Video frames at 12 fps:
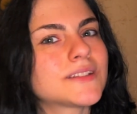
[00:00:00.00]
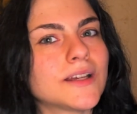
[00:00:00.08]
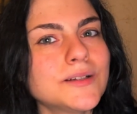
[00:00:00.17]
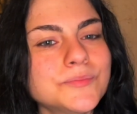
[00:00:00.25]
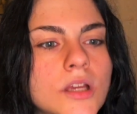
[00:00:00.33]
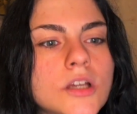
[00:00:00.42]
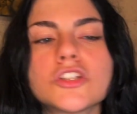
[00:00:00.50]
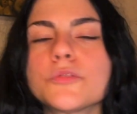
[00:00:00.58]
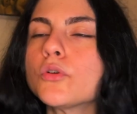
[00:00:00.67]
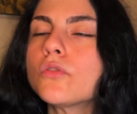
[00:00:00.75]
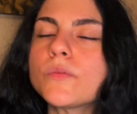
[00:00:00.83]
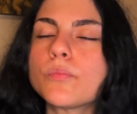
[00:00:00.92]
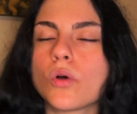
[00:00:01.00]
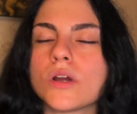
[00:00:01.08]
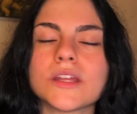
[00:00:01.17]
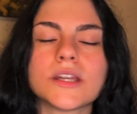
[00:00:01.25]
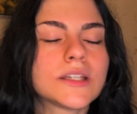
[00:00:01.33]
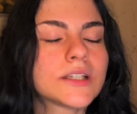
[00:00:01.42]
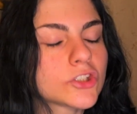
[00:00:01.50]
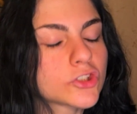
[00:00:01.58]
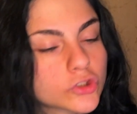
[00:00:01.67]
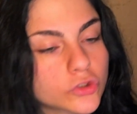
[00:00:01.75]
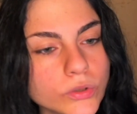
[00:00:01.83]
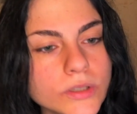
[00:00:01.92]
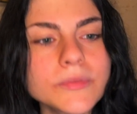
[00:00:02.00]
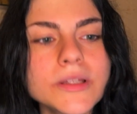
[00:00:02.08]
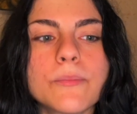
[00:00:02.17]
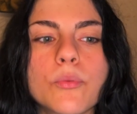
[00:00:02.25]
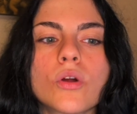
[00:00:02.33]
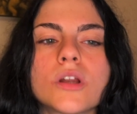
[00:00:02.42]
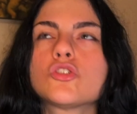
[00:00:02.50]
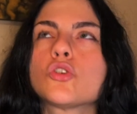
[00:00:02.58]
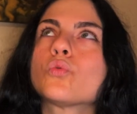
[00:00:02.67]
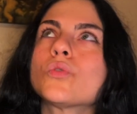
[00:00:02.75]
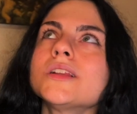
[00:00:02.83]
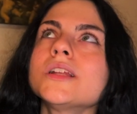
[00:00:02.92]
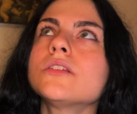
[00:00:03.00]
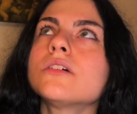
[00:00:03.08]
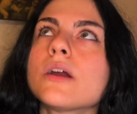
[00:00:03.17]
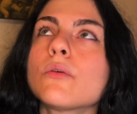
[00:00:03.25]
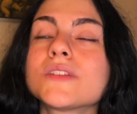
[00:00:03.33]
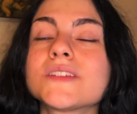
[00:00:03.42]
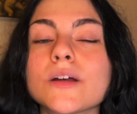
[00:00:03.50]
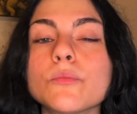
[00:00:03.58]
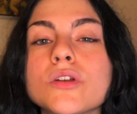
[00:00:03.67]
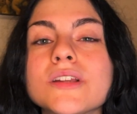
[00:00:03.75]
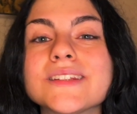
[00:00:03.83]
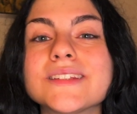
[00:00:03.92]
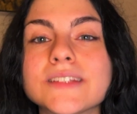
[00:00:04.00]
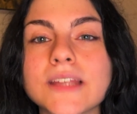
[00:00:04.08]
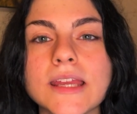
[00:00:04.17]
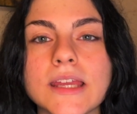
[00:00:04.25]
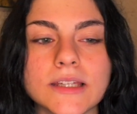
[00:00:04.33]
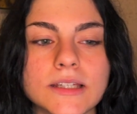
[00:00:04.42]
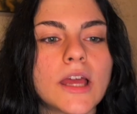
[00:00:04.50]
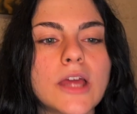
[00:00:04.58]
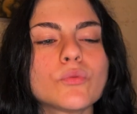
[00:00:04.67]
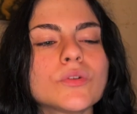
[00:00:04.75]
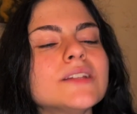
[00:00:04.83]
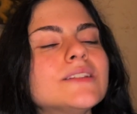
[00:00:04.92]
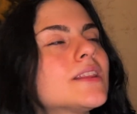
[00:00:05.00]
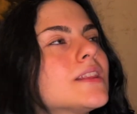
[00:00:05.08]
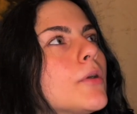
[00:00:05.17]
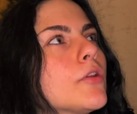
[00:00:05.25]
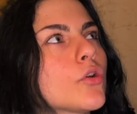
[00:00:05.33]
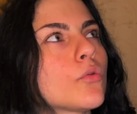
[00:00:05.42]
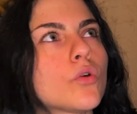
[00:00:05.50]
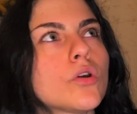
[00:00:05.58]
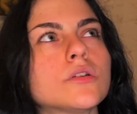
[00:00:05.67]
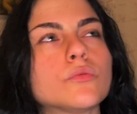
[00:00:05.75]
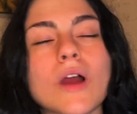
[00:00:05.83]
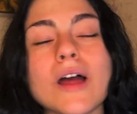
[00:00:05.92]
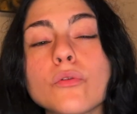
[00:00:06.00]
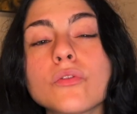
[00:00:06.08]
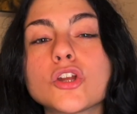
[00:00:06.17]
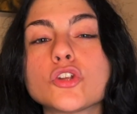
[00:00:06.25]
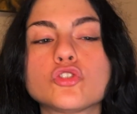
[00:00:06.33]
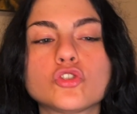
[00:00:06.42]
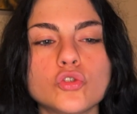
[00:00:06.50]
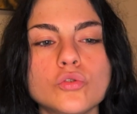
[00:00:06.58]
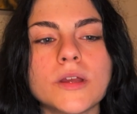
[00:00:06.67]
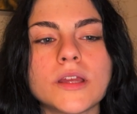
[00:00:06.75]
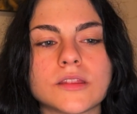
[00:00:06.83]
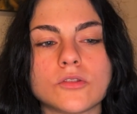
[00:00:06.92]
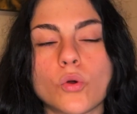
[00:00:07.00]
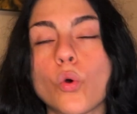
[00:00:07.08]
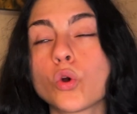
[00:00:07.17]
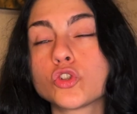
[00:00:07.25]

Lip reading: up? To prove a point that it is extremely important to really look at what someone is saying and really take them on their word rather than assuming or